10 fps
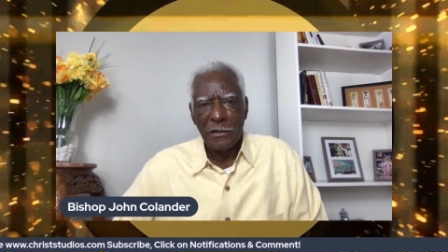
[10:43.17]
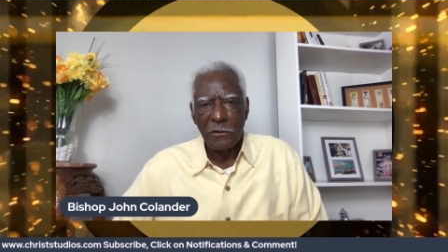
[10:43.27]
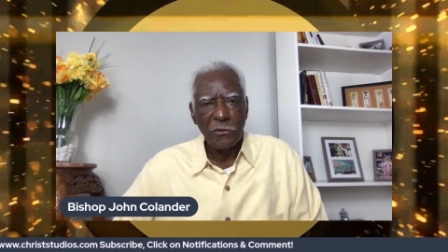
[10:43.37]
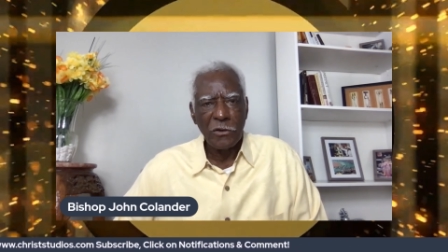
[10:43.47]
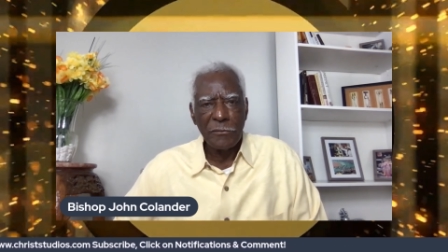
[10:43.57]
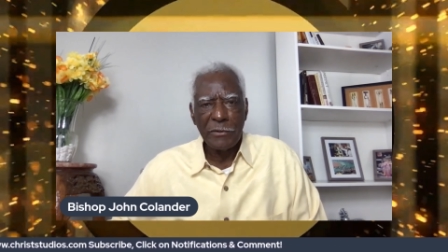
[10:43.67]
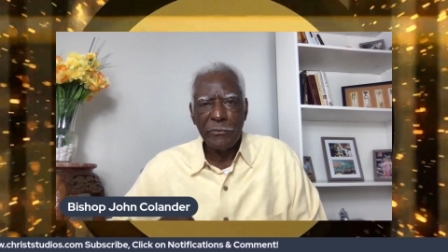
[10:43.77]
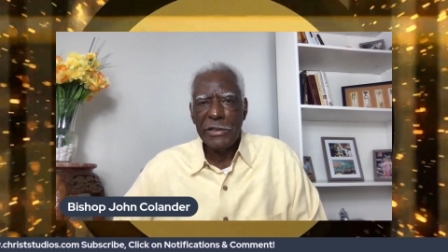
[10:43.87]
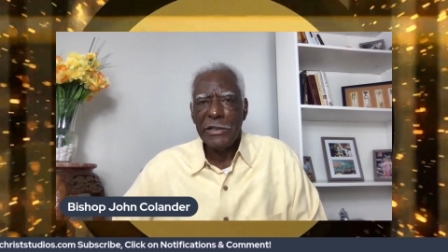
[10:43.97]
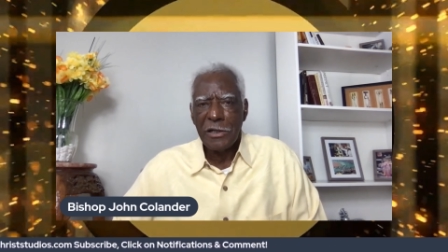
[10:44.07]
oh Lord, but
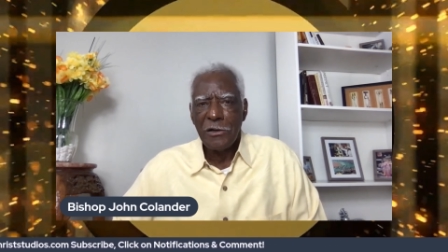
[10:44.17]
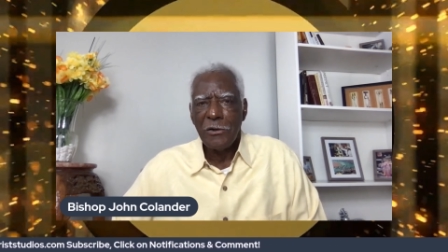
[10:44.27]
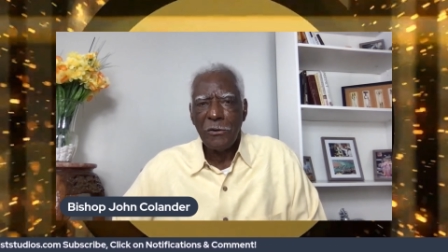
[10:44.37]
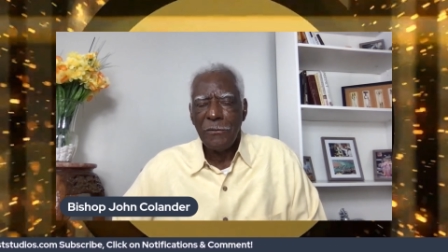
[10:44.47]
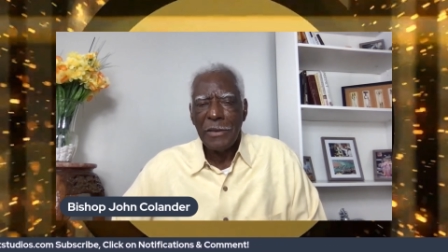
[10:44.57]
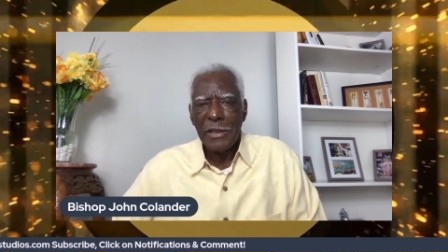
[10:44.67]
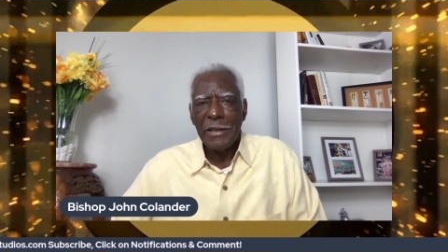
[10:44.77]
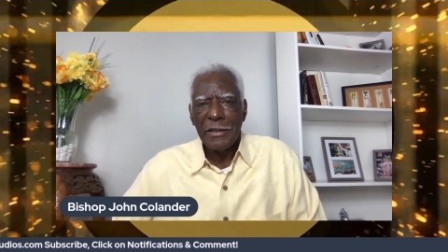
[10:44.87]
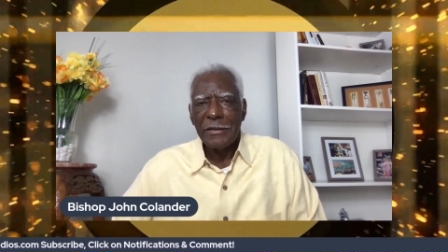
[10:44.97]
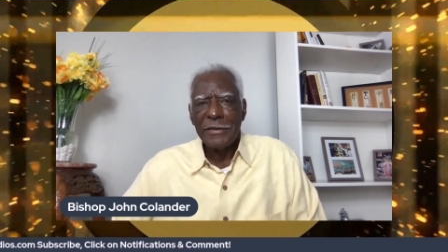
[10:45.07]
we know
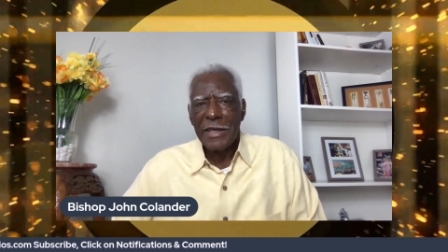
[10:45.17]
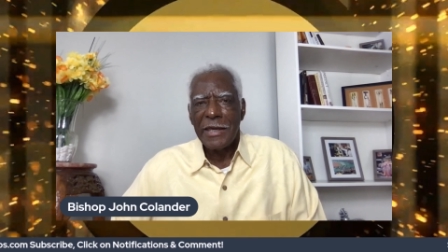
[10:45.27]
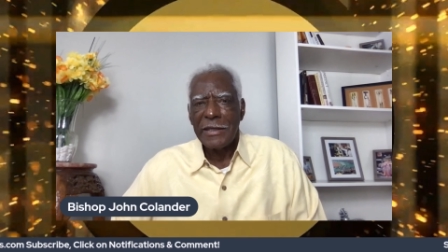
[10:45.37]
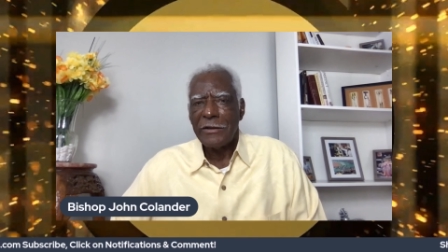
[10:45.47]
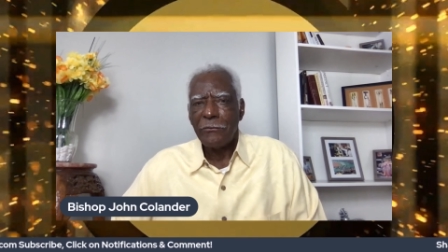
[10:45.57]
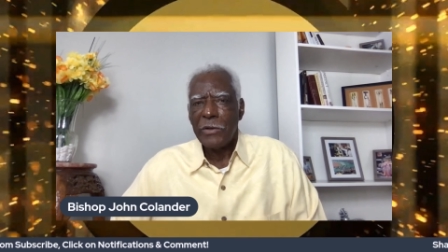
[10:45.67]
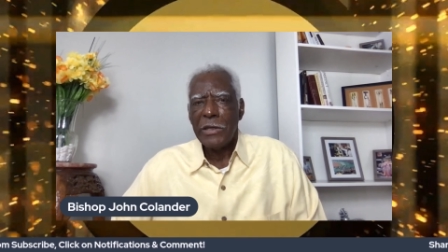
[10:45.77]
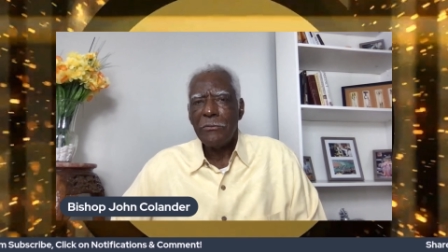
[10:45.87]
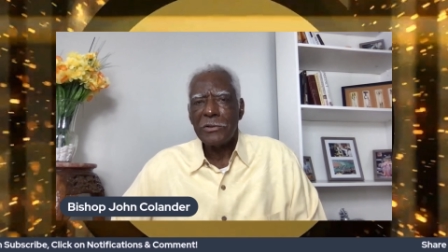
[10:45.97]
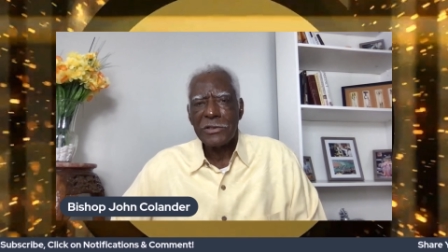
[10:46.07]
that if we
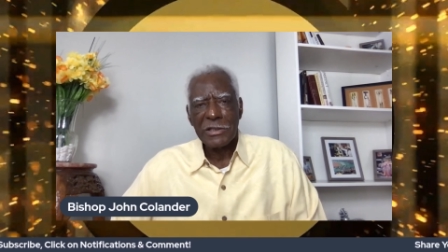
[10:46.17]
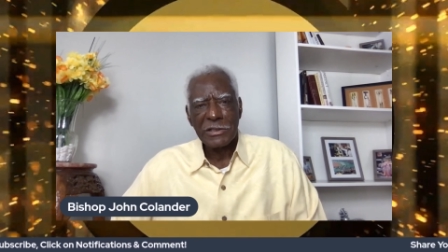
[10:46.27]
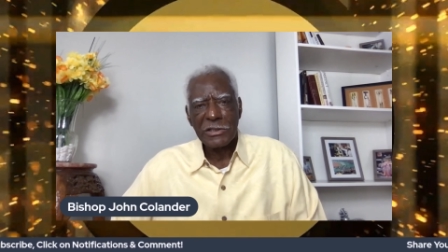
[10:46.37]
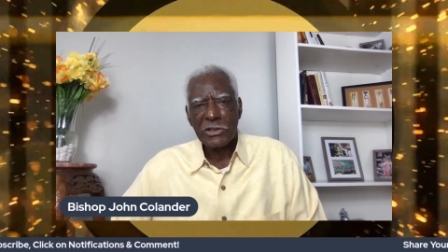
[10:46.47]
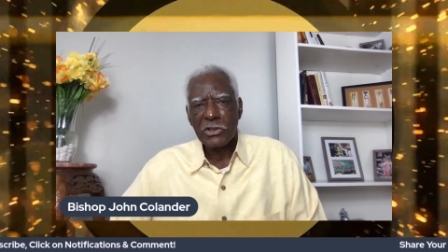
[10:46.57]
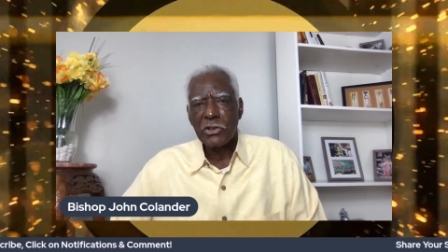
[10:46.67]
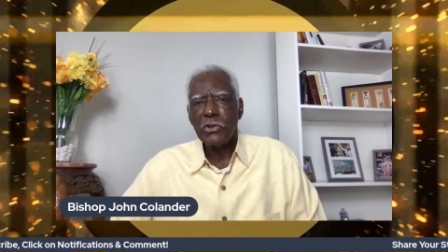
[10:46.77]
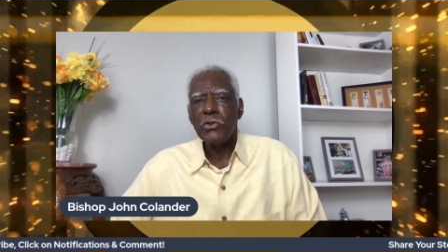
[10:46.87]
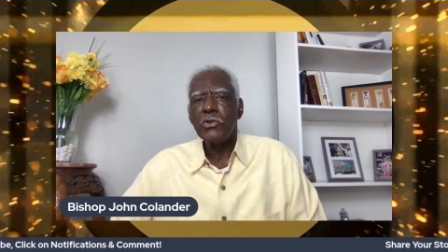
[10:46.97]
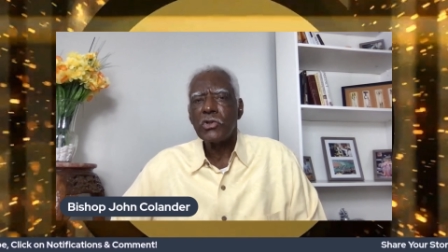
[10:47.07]
would just
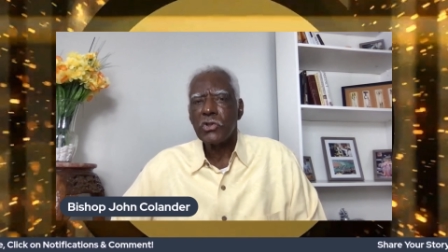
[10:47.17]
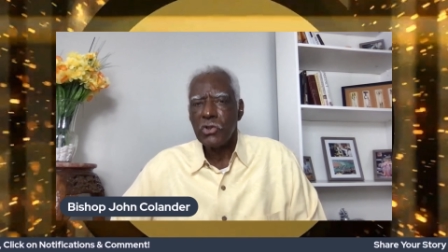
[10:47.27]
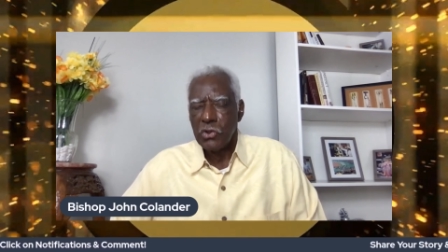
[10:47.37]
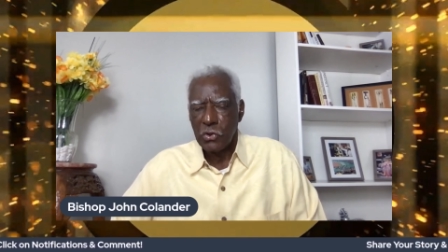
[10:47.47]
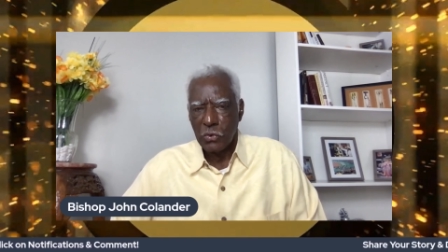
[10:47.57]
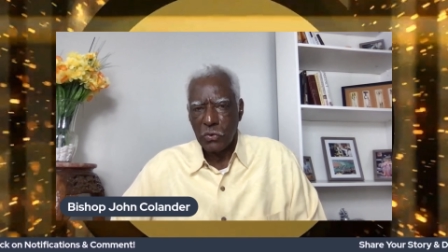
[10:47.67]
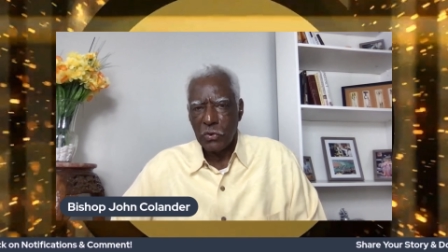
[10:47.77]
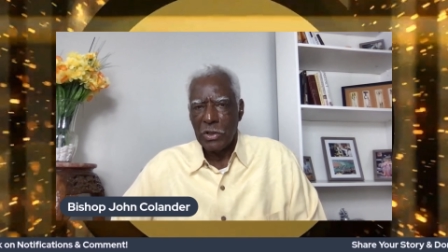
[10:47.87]
choose you,